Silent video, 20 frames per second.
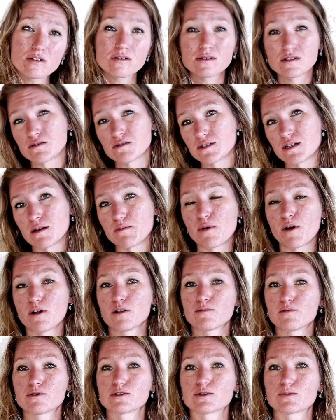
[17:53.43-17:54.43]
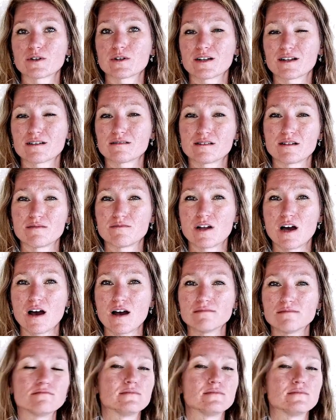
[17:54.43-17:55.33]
there's some polymers work and some not.